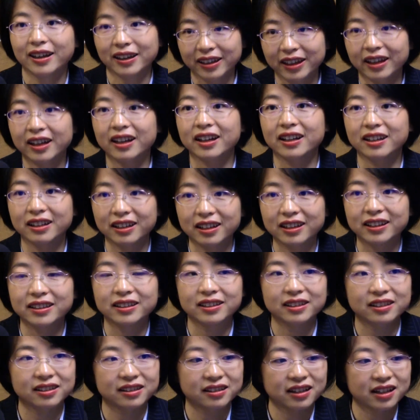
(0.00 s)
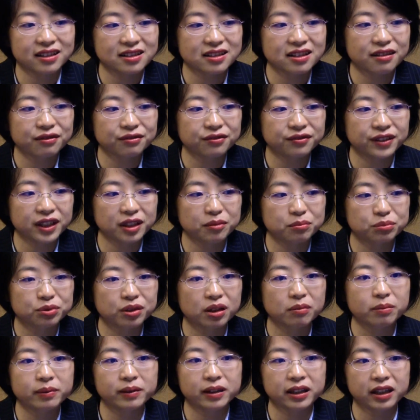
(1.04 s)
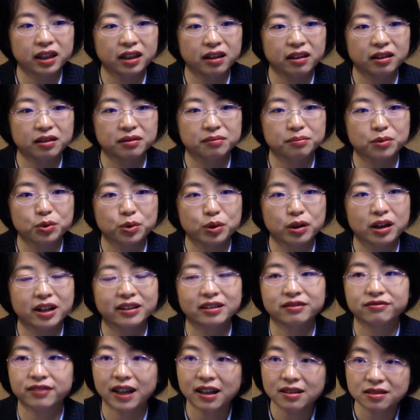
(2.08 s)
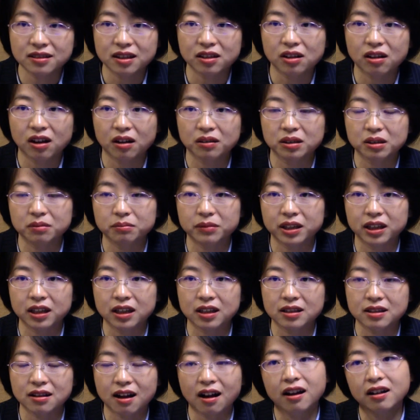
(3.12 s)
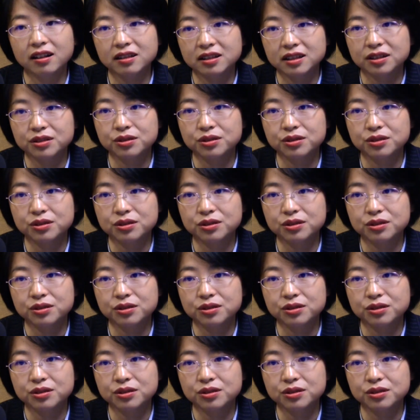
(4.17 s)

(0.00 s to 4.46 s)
Yeah, and that's something probably in a more advanced economy, it's harder